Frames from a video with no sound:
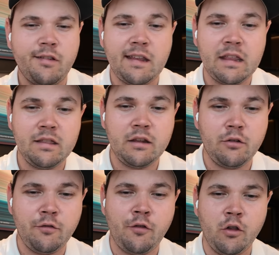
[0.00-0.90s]
you say they
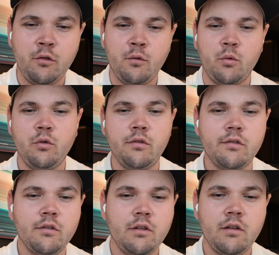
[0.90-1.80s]
don't follow the
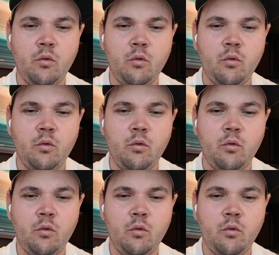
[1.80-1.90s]
rules.